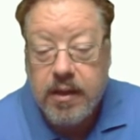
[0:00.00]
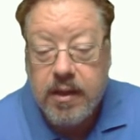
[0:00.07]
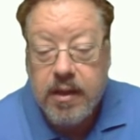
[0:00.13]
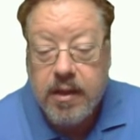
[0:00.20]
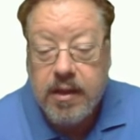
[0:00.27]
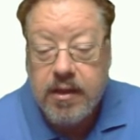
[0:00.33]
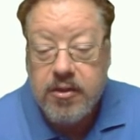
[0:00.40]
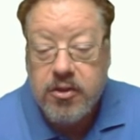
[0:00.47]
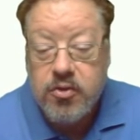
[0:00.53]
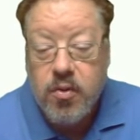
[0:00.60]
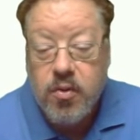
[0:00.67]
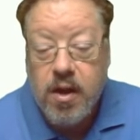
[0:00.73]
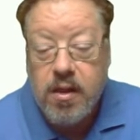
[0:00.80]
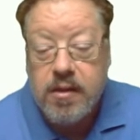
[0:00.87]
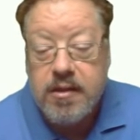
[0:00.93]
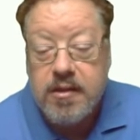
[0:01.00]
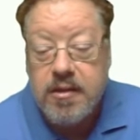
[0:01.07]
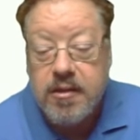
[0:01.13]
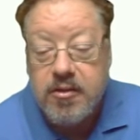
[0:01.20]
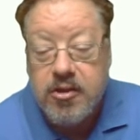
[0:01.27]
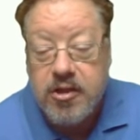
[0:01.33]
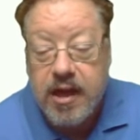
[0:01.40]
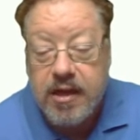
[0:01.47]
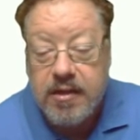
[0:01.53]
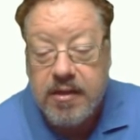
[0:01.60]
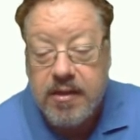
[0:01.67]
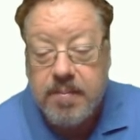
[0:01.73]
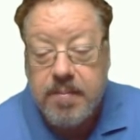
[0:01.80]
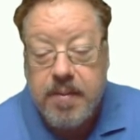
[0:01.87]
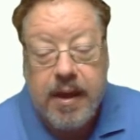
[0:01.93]
is strongly
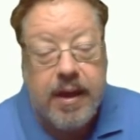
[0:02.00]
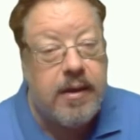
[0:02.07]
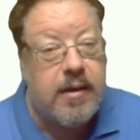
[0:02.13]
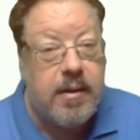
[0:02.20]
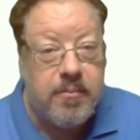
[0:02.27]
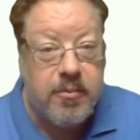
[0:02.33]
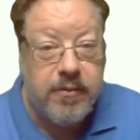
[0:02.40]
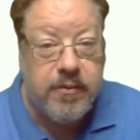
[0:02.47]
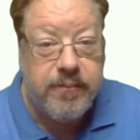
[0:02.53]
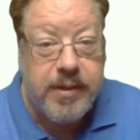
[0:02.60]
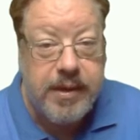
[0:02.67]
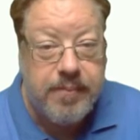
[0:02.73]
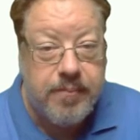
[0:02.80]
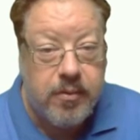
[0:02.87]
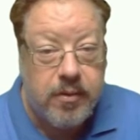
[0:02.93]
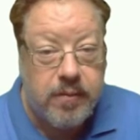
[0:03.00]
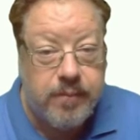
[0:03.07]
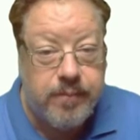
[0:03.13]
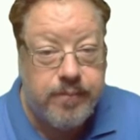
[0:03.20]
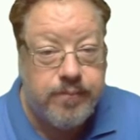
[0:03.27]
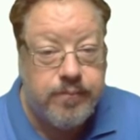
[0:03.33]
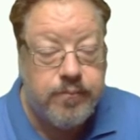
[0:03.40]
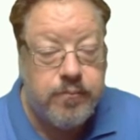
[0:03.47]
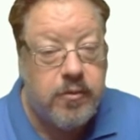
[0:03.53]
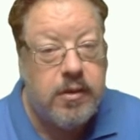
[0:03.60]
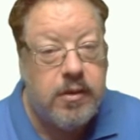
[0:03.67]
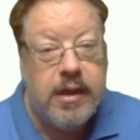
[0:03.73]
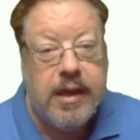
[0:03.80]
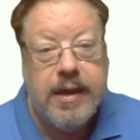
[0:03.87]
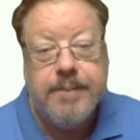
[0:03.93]
suggested by a number of people.
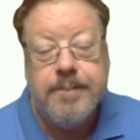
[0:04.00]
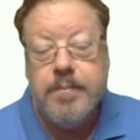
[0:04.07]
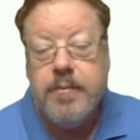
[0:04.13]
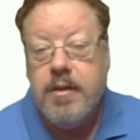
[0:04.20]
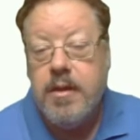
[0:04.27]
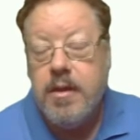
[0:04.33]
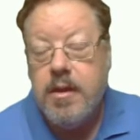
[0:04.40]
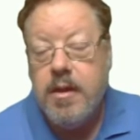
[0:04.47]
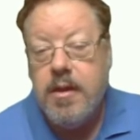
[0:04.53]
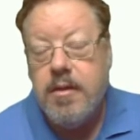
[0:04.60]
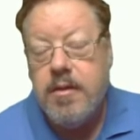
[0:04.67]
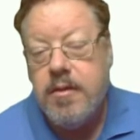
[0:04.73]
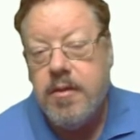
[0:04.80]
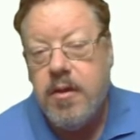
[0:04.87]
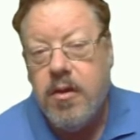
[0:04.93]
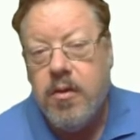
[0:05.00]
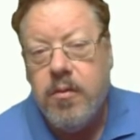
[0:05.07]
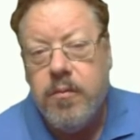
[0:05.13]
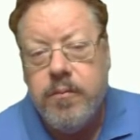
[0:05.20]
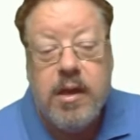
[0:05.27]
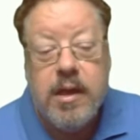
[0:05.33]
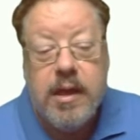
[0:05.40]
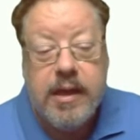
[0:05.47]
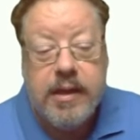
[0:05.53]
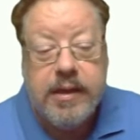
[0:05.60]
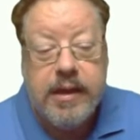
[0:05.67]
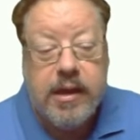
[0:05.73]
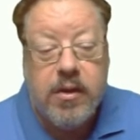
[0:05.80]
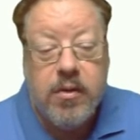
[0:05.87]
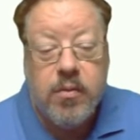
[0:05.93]
Okay? So in
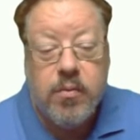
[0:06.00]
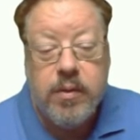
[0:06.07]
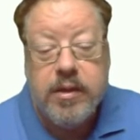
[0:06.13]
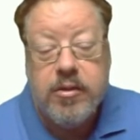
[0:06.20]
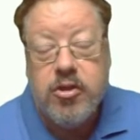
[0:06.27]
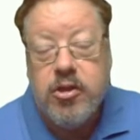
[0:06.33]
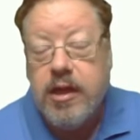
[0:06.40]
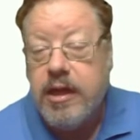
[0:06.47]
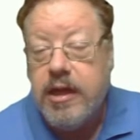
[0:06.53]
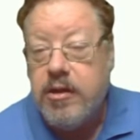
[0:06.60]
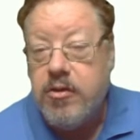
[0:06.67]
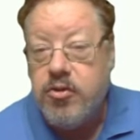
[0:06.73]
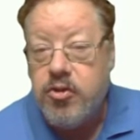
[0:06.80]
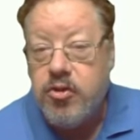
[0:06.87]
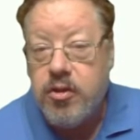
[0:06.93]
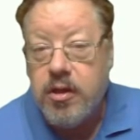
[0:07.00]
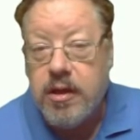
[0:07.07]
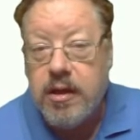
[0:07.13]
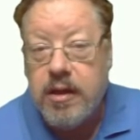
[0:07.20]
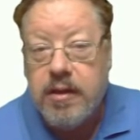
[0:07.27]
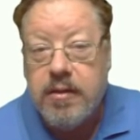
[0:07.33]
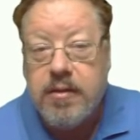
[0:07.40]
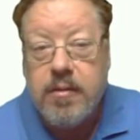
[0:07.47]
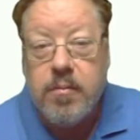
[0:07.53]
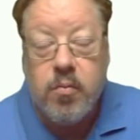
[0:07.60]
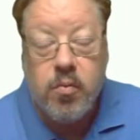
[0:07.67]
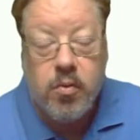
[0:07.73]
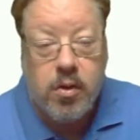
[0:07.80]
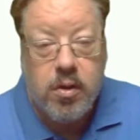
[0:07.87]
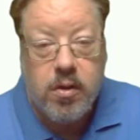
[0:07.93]
here we changed some
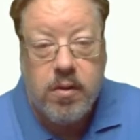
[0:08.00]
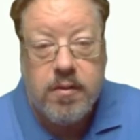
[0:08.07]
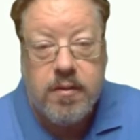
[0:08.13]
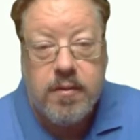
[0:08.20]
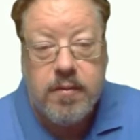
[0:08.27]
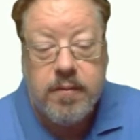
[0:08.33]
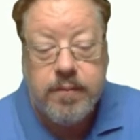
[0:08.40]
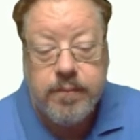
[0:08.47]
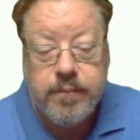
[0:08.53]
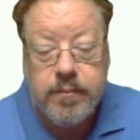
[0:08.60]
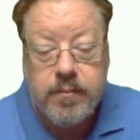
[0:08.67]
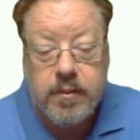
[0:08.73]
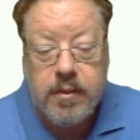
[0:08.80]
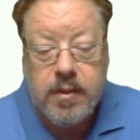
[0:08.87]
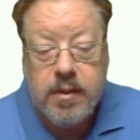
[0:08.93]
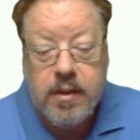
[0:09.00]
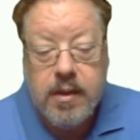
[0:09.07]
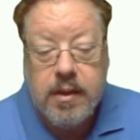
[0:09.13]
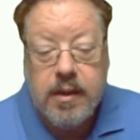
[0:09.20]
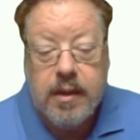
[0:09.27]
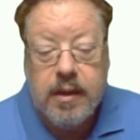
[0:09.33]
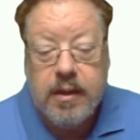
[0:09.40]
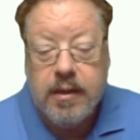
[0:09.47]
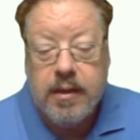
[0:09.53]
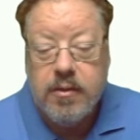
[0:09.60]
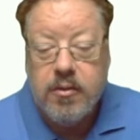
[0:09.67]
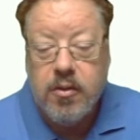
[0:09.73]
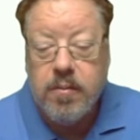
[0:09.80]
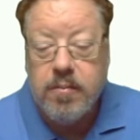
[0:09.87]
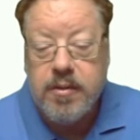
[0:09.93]
words in
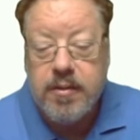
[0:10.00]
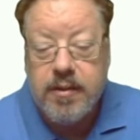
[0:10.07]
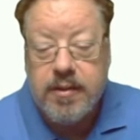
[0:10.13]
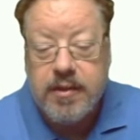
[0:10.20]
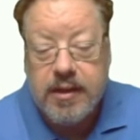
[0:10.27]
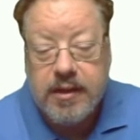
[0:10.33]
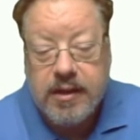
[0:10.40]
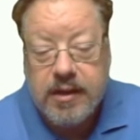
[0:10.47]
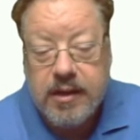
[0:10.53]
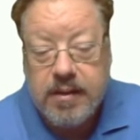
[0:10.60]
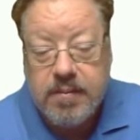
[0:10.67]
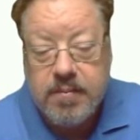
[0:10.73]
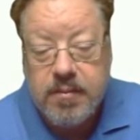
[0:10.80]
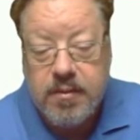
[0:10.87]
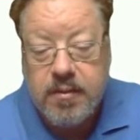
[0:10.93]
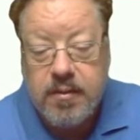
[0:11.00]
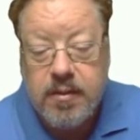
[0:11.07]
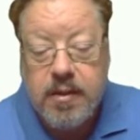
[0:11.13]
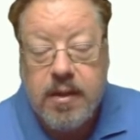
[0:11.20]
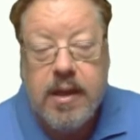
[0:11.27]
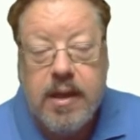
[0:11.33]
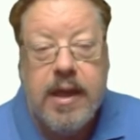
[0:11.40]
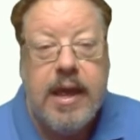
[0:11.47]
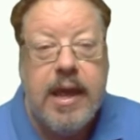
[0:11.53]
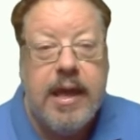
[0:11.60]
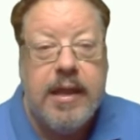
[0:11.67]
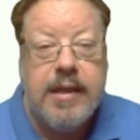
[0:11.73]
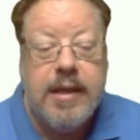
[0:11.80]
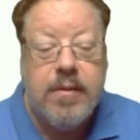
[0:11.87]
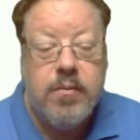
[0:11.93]
terms of synonyms,
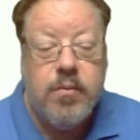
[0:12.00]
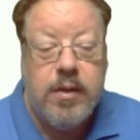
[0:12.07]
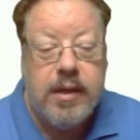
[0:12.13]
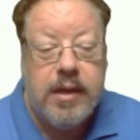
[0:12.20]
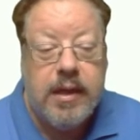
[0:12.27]
and then we